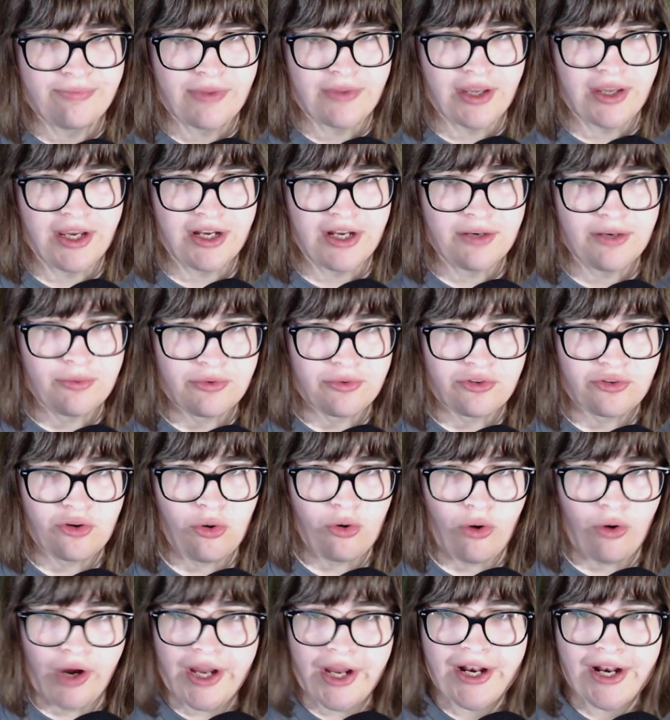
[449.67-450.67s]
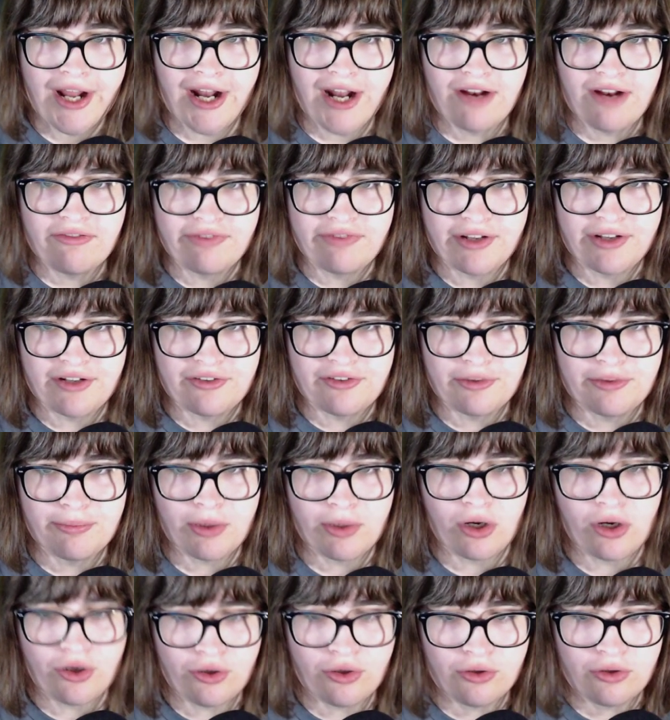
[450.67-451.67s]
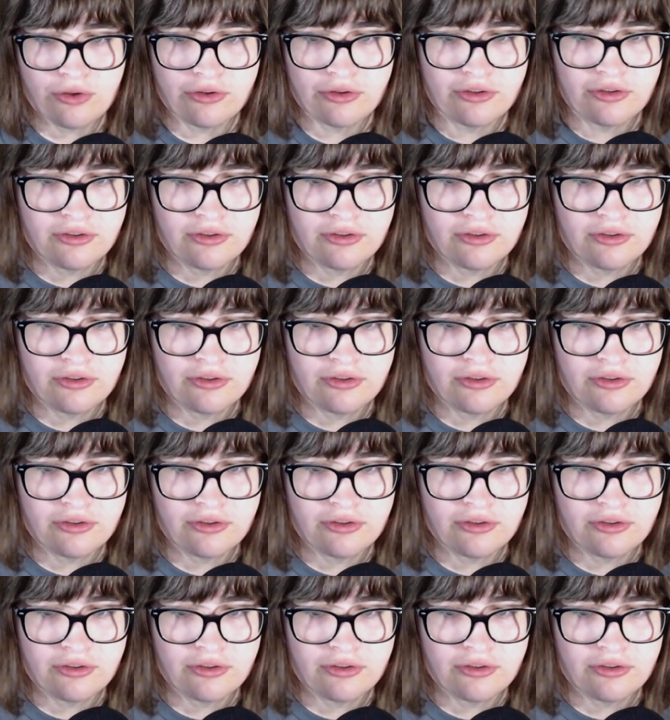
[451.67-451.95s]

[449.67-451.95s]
and it was quite an event to behold.